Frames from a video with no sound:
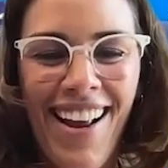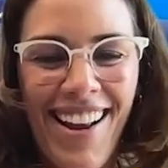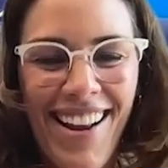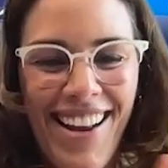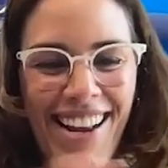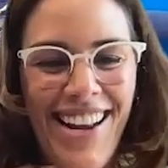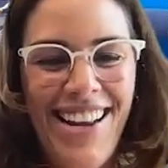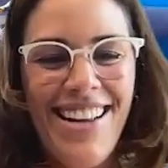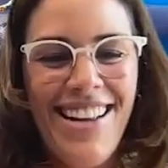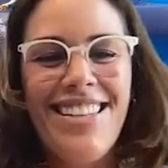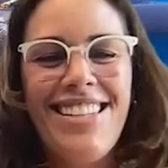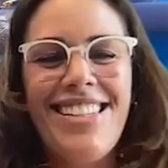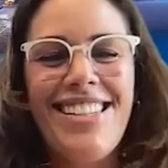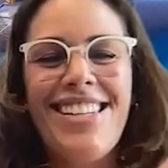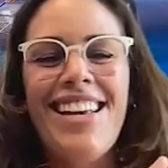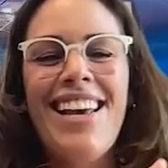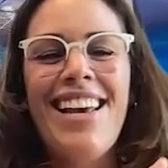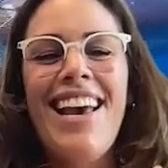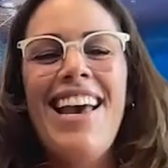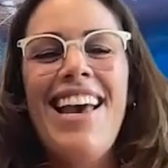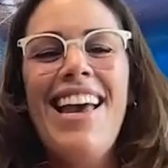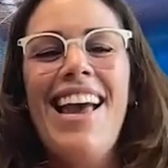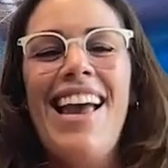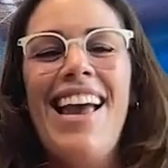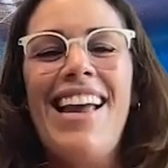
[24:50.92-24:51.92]
he, is,
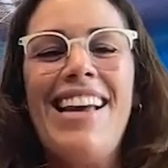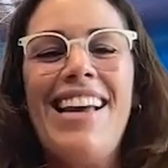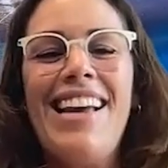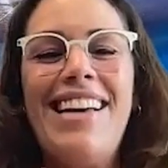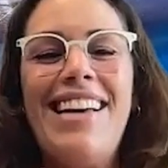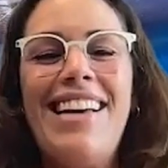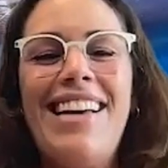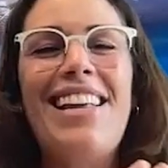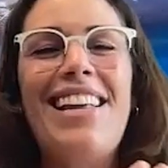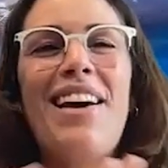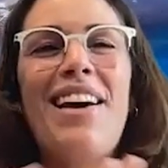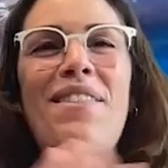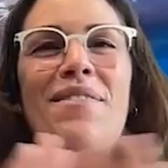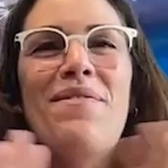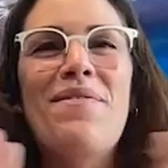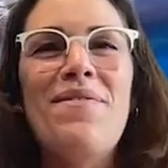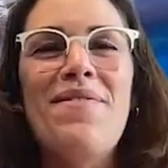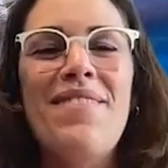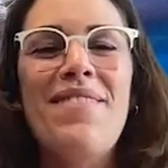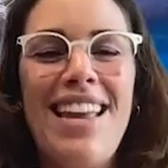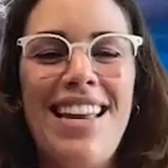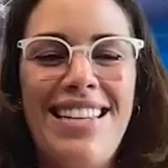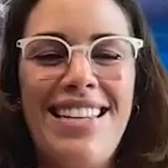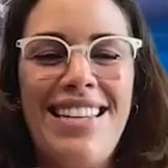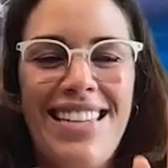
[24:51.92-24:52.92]
he is
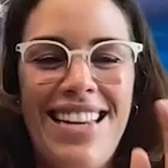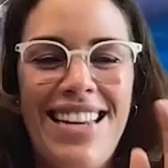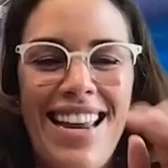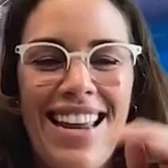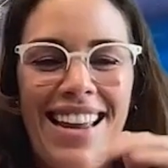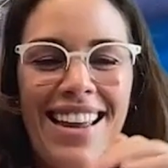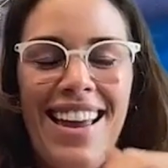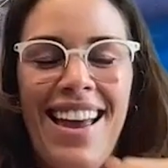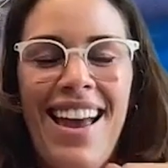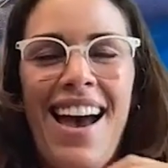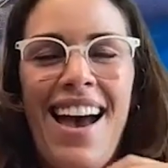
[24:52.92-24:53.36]
amazing,